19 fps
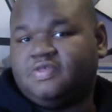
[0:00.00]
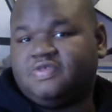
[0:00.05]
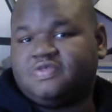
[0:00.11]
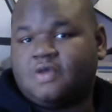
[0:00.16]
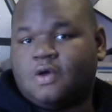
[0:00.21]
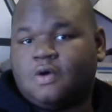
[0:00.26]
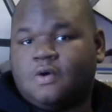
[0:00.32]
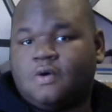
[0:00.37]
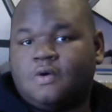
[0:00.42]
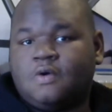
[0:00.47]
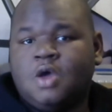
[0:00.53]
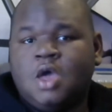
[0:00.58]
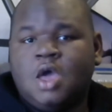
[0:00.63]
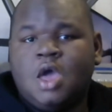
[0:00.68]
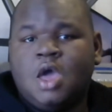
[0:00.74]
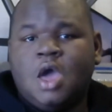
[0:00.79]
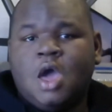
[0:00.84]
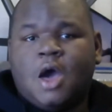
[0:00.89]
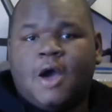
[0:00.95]
so
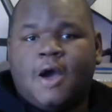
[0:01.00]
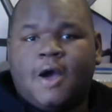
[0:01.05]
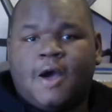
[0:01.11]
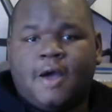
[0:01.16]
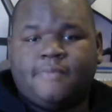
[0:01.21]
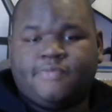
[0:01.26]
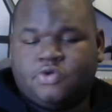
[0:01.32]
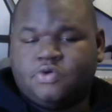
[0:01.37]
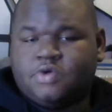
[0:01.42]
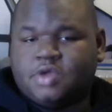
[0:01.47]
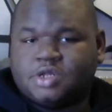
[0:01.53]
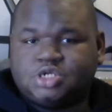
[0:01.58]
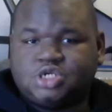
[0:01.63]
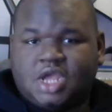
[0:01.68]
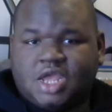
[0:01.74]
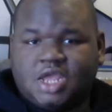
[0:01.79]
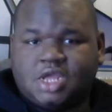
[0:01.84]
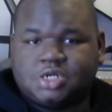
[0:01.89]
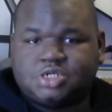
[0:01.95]
you can
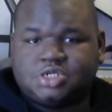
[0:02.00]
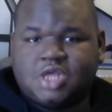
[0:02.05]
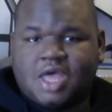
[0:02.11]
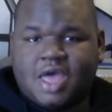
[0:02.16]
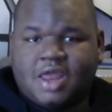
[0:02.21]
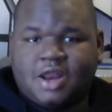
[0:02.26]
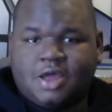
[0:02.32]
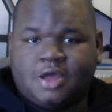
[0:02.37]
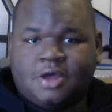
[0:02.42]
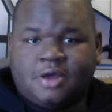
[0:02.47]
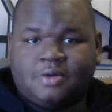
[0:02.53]
change that